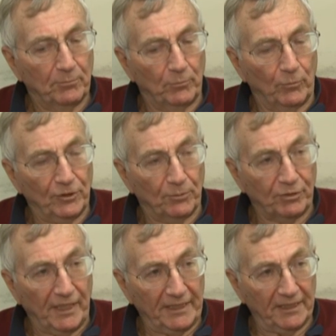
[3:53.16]
when you're
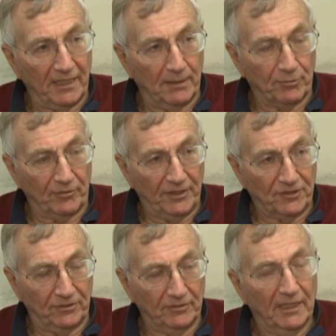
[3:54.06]
planning an
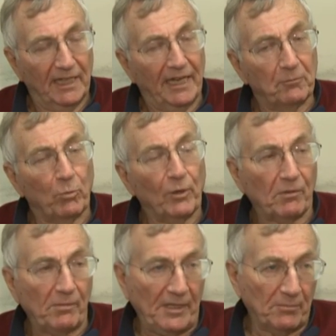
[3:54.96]
operation, and what do
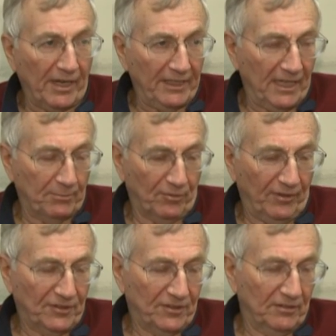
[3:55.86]
I mean by an
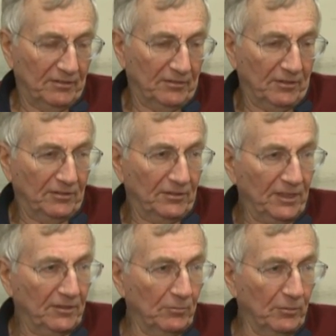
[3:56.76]
operation?
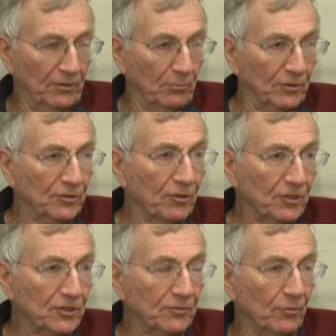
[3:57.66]
Were
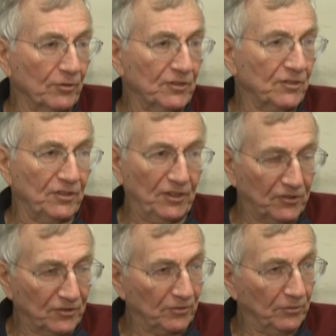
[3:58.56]
Turkish forces in
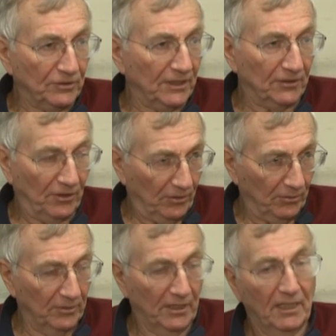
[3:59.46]
Eastern Ghouta?
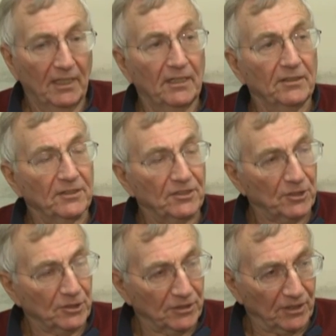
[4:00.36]
No. This
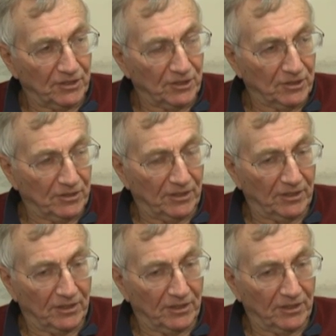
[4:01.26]
is the